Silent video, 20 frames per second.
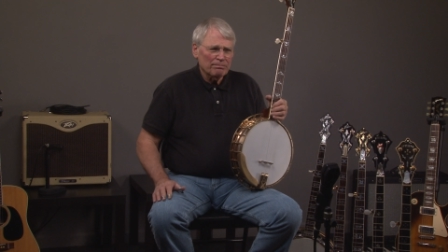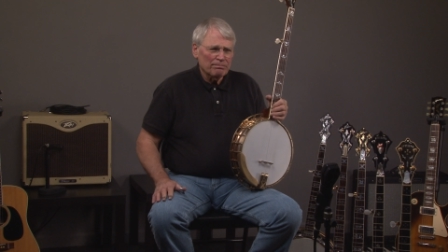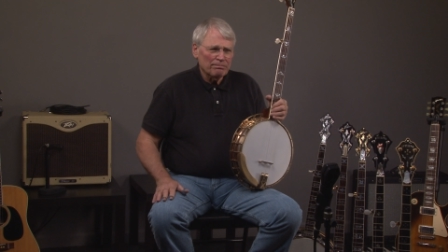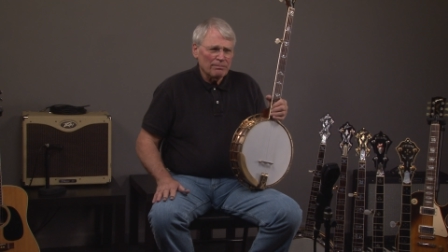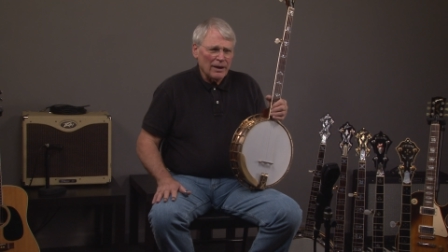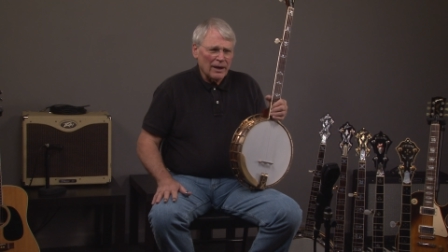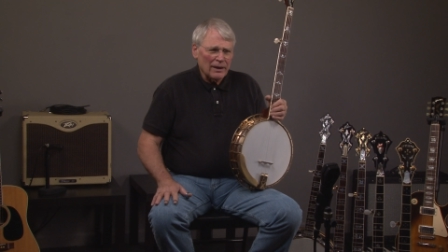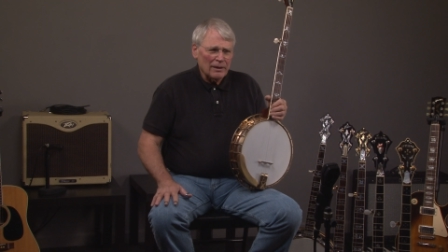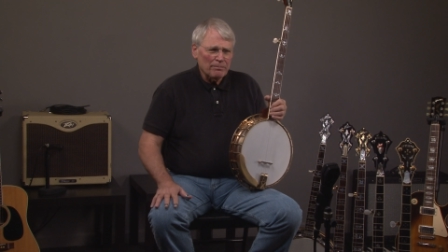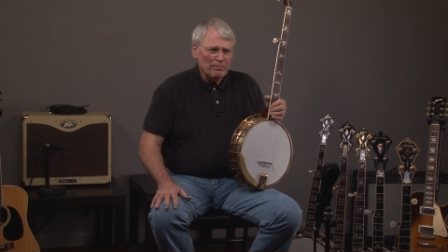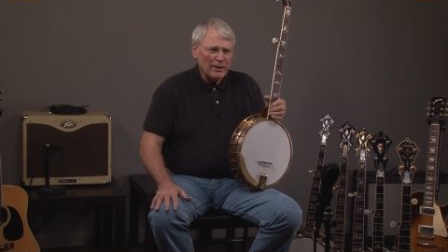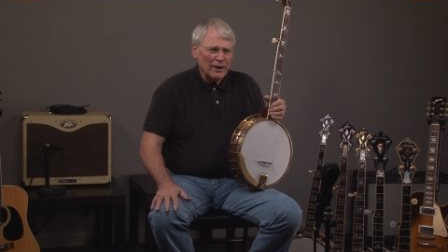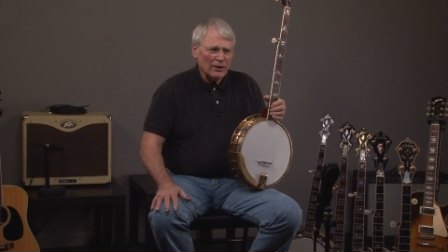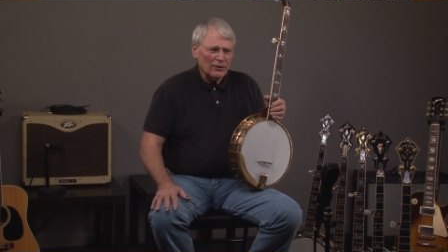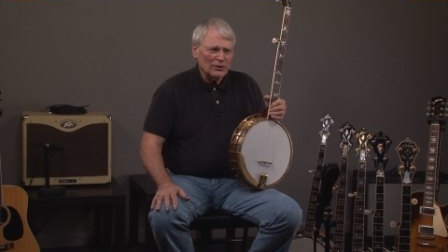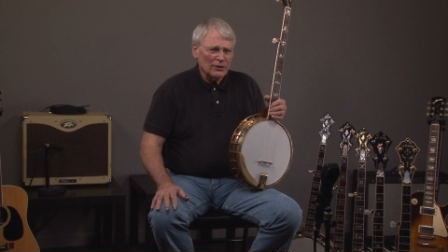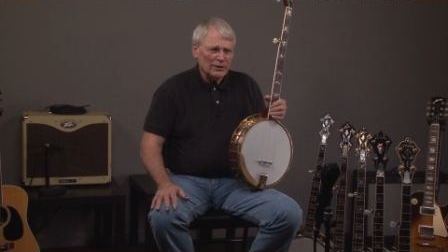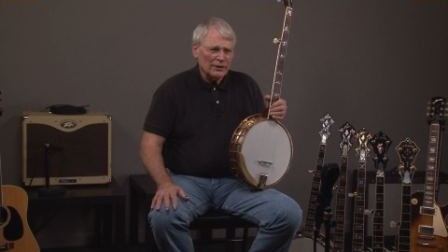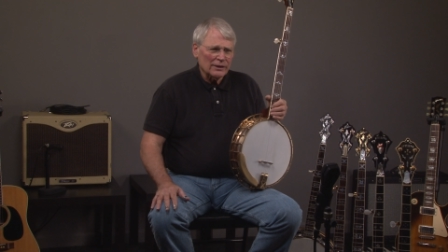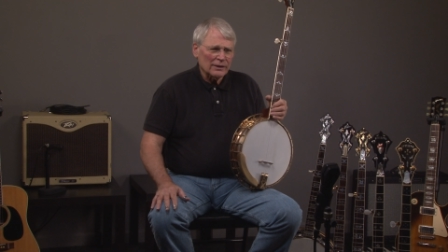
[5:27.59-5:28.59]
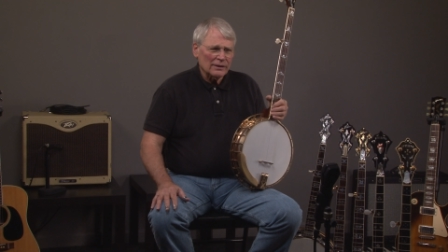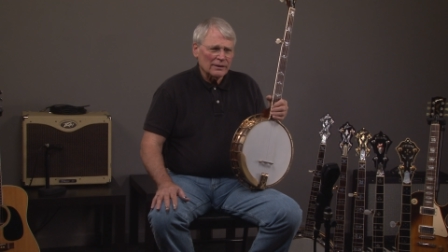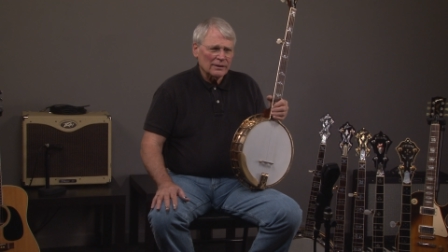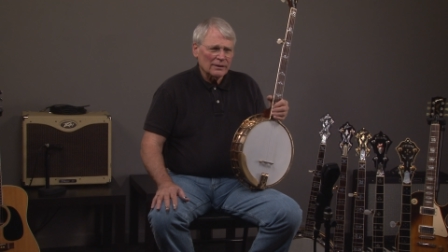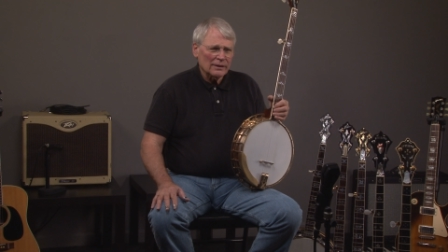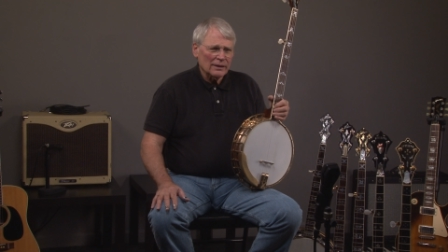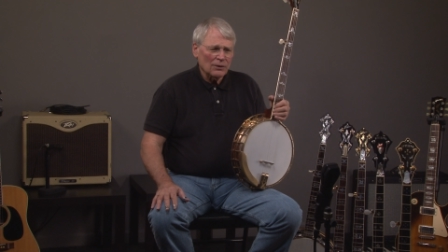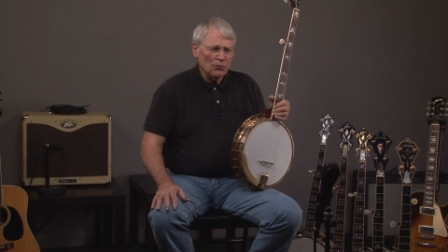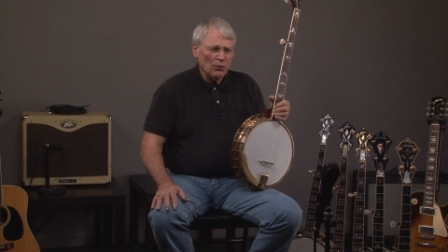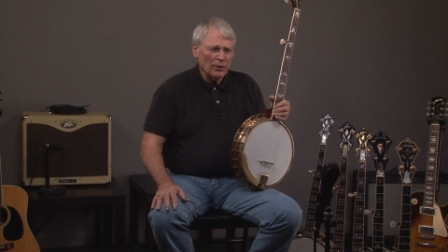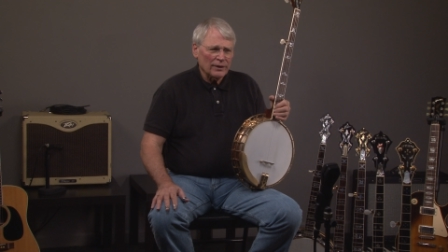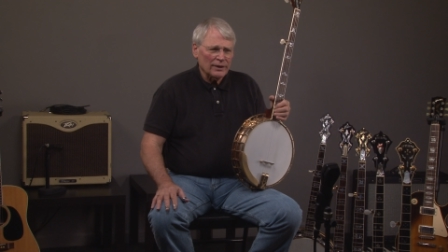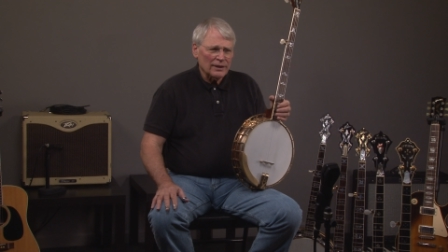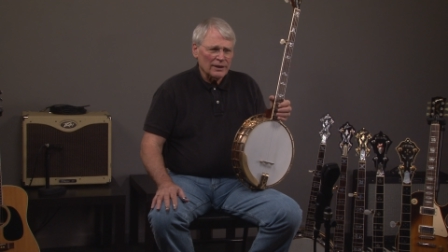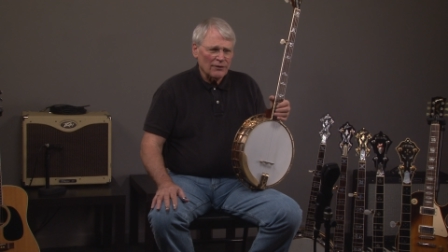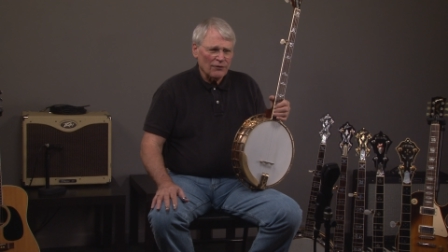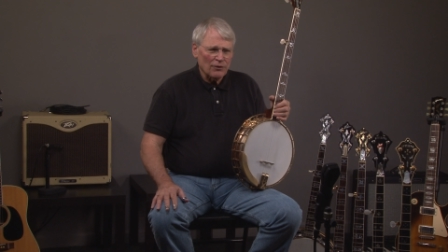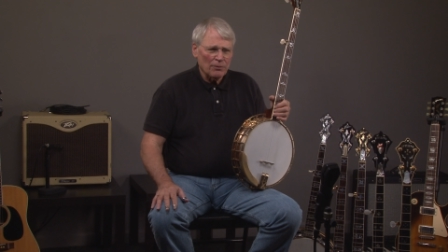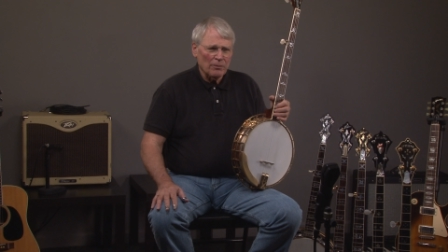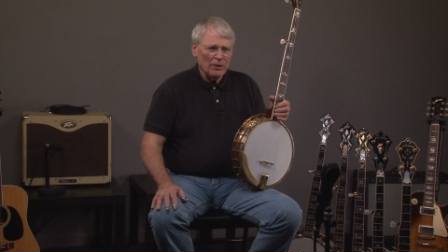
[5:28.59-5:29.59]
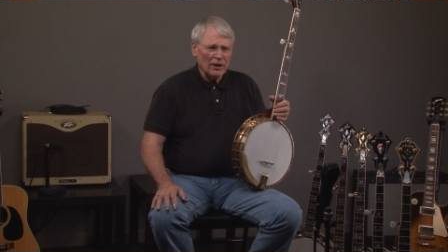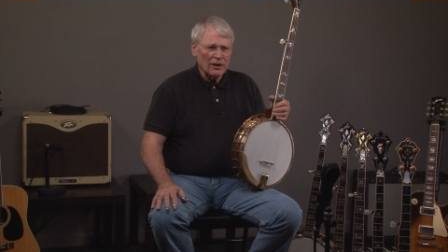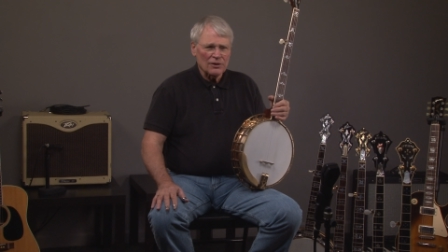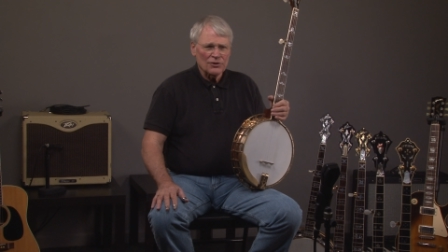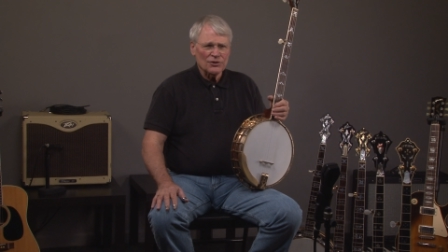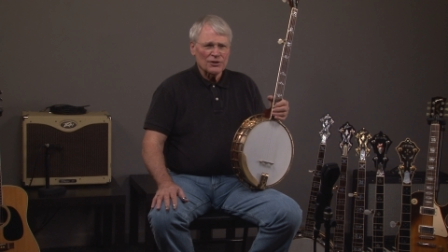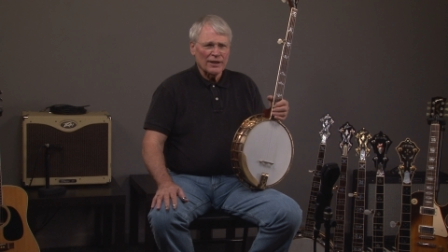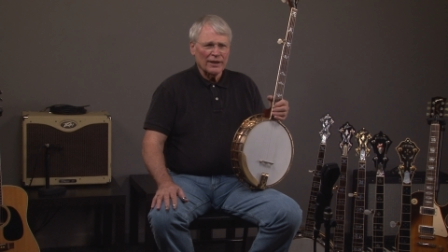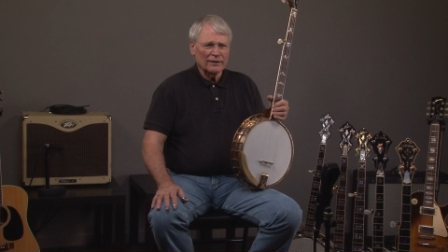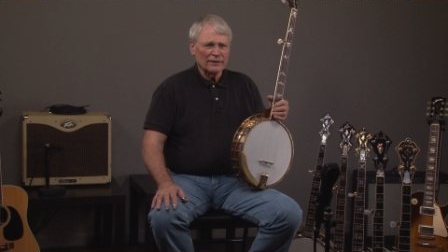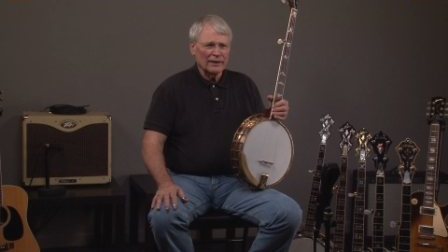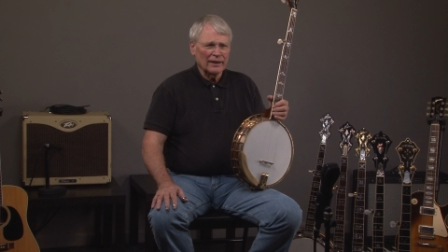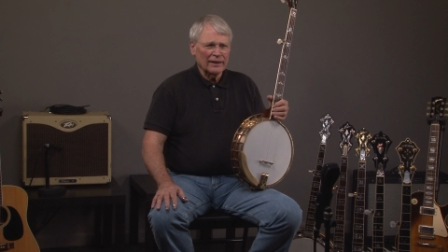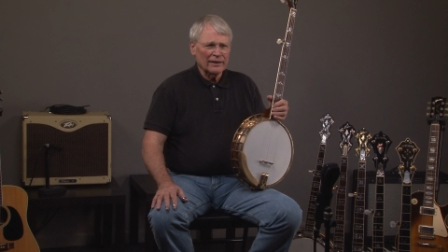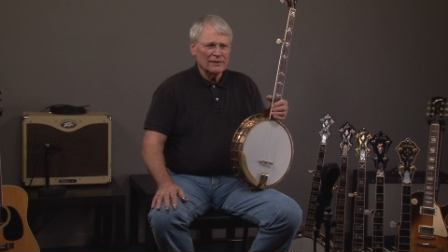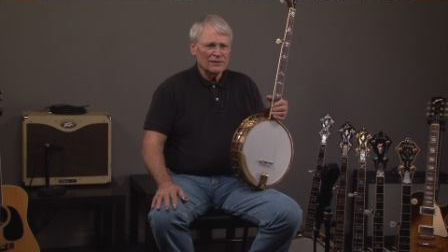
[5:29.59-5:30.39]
uh, better learn what the different models sound like.